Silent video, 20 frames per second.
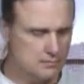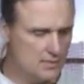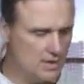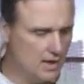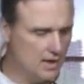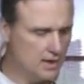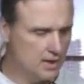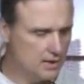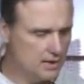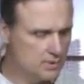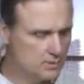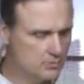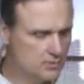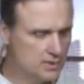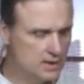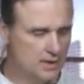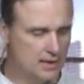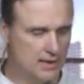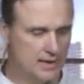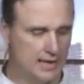
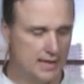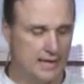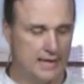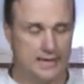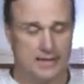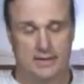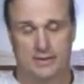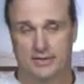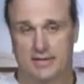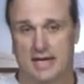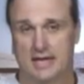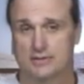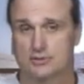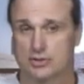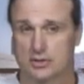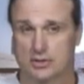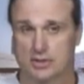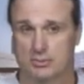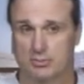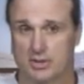And that's
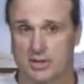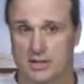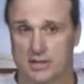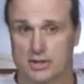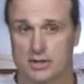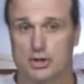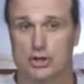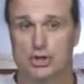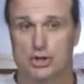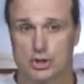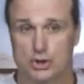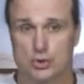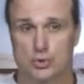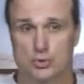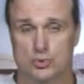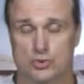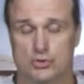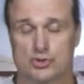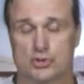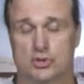going to be
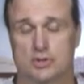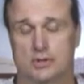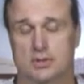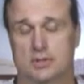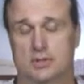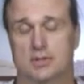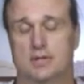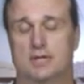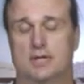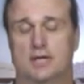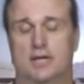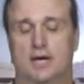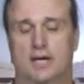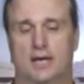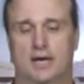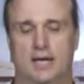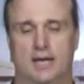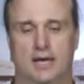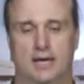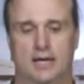huge
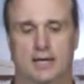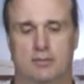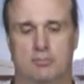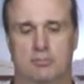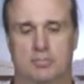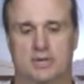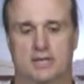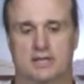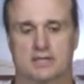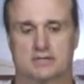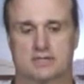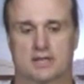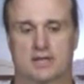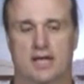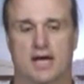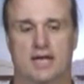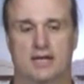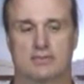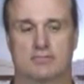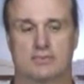because a
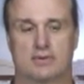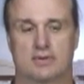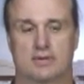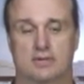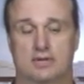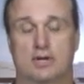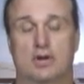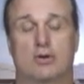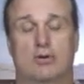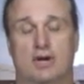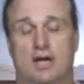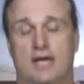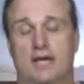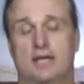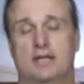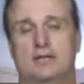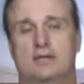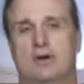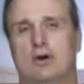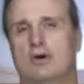lot of the,
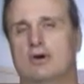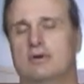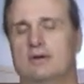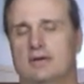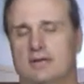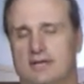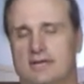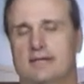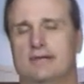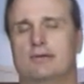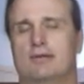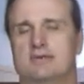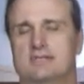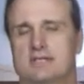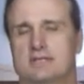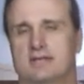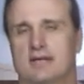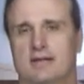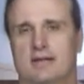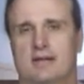and an interesting
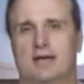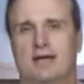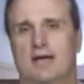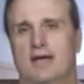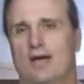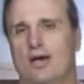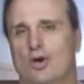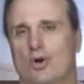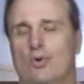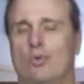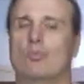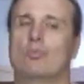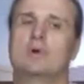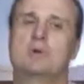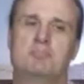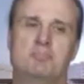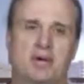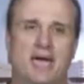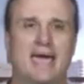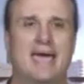thing, we
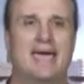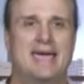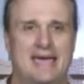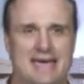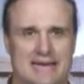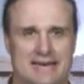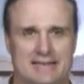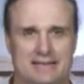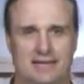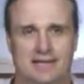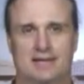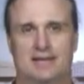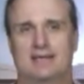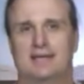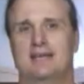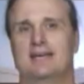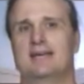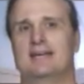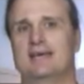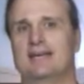paid
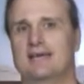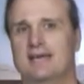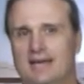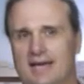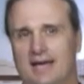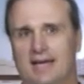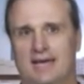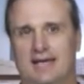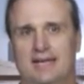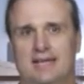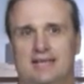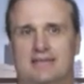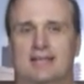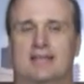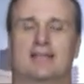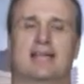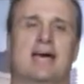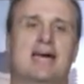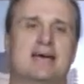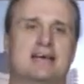in the
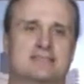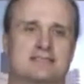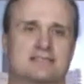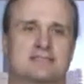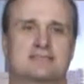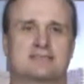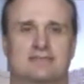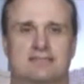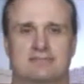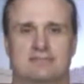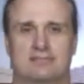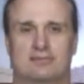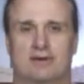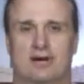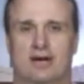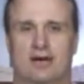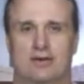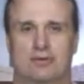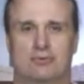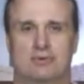last
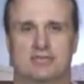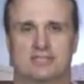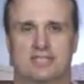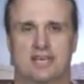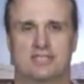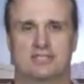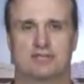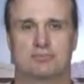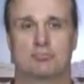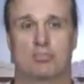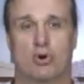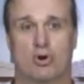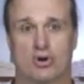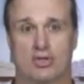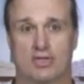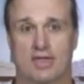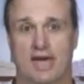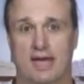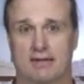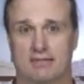recession, part of
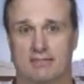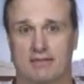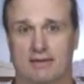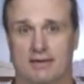that